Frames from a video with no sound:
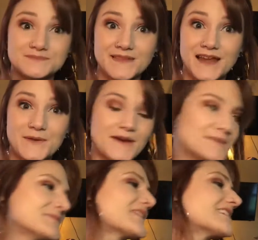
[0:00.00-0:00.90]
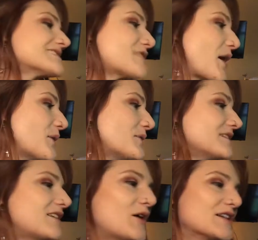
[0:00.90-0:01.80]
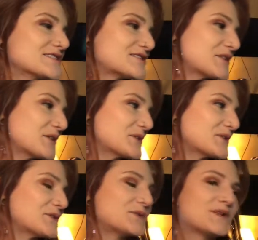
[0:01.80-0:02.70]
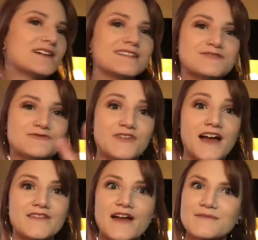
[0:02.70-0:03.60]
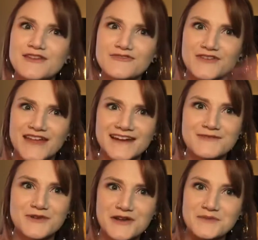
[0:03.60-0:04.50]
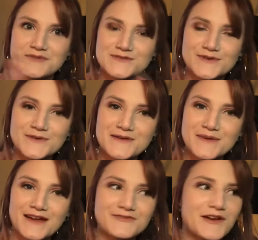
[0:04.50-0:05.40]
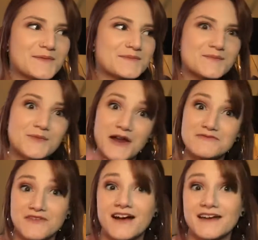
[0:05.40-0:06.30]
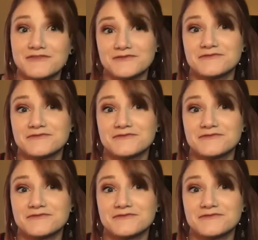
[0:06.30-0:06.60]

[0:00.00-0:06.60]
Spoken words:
Anyway, so on to 5. I'm like forgetting what numbers we're going back from. We're at 5.